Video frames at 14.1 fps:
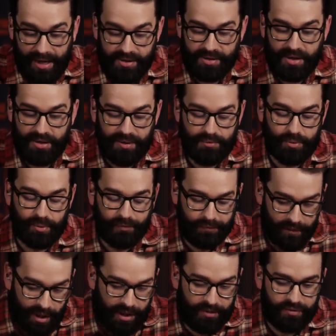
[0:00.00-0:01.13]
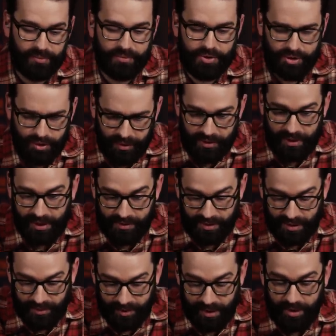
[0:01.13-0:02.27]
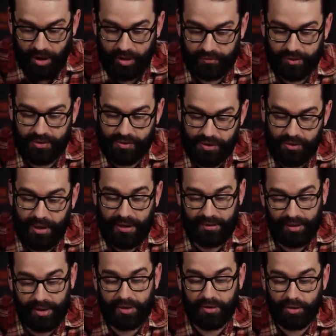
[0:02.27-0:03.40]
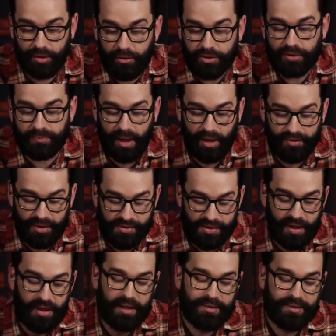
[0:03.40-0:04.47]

asking them to refrain from suing the NCAA over its new athletic inclusion policies